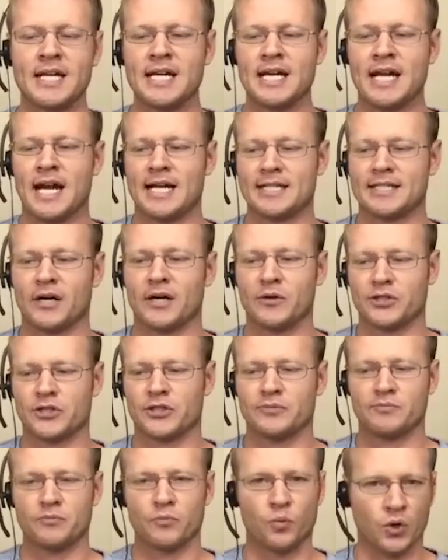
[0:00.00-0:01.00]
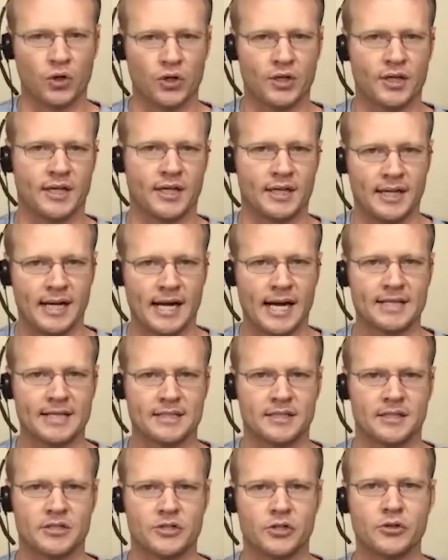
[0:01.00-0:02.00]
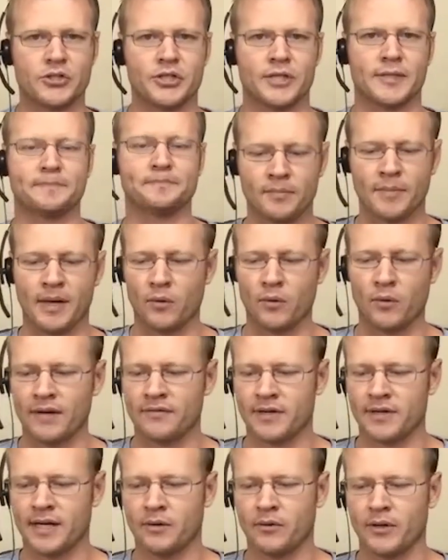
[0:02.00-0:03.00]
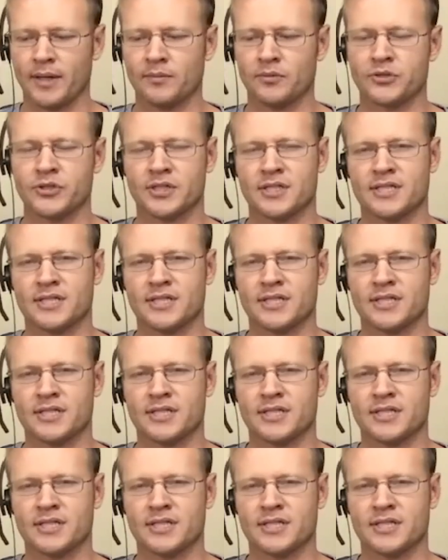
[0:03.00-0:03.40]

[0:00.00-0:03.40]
as i was working as an associate my wife and i were able to